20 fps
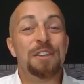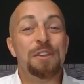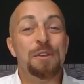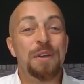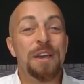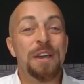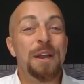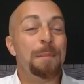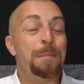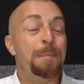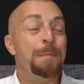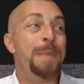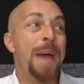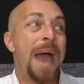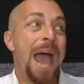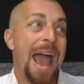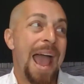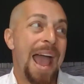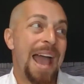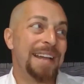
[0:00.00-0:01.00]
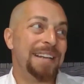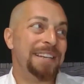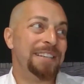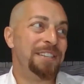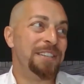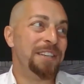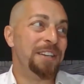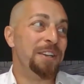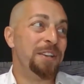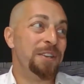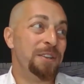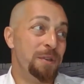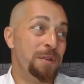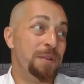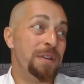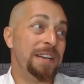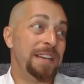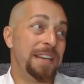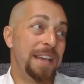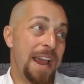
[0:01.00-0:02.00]
you get a badge
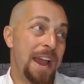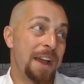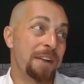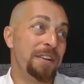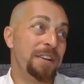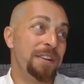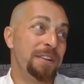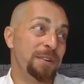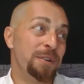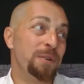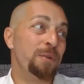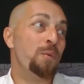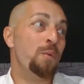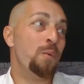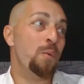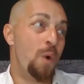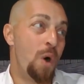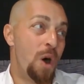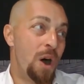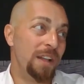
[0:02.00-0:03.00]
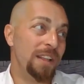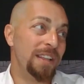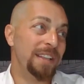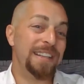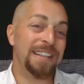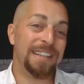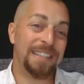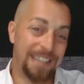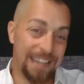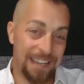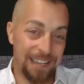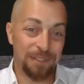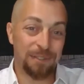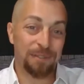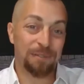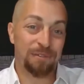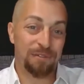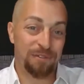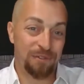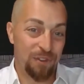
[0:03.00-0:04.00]
you can carry in your wallet that
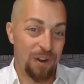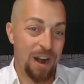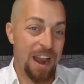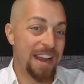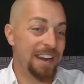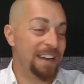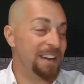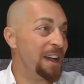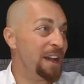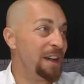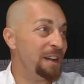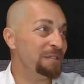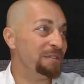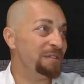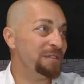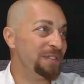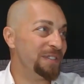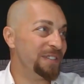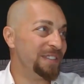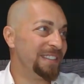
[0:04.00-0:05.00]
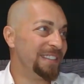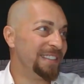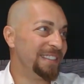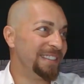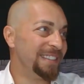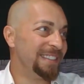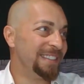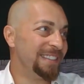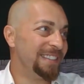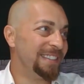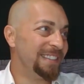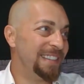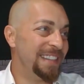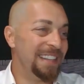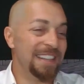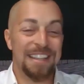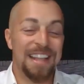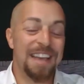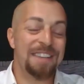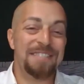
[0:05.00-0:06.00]
says "Friend of
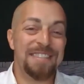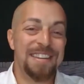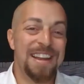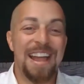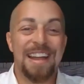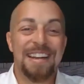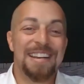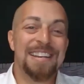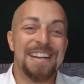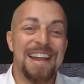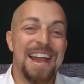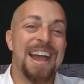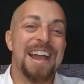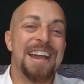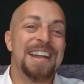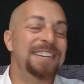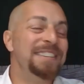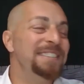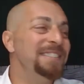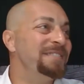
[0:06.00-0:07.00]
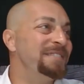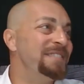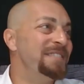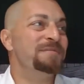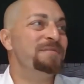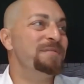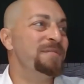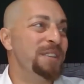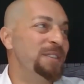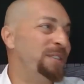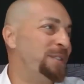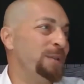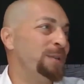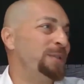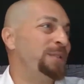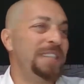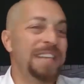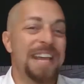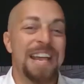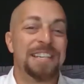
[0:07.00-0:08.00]
the 1199
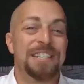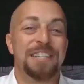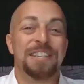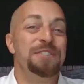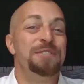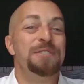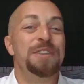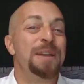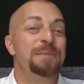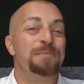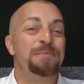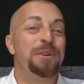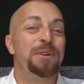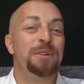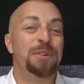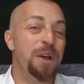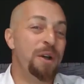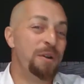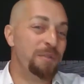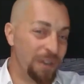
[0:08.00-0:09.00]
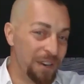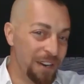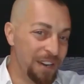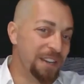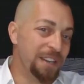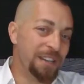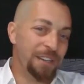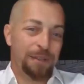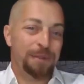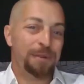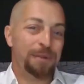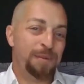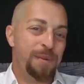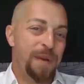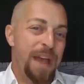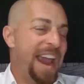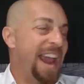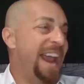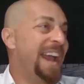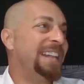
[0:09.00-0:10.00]
Association." You get pulled over.
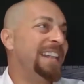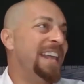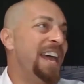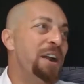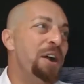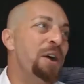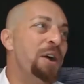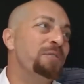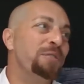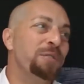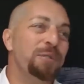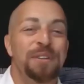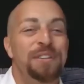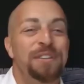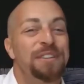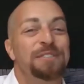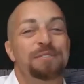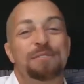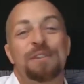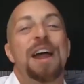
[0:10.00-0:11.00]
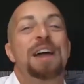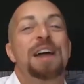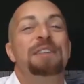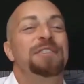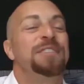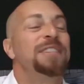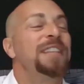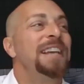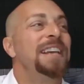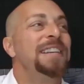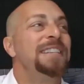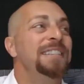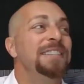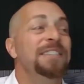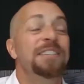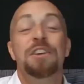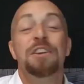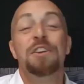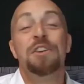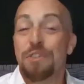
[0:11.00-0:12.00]
You hand that over with your driver's
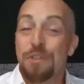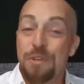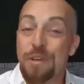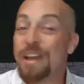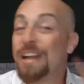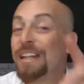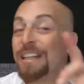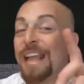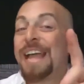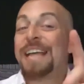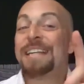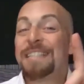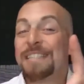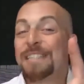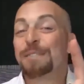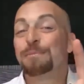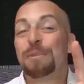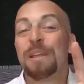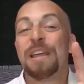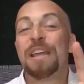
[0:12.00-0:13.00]
license. You get a license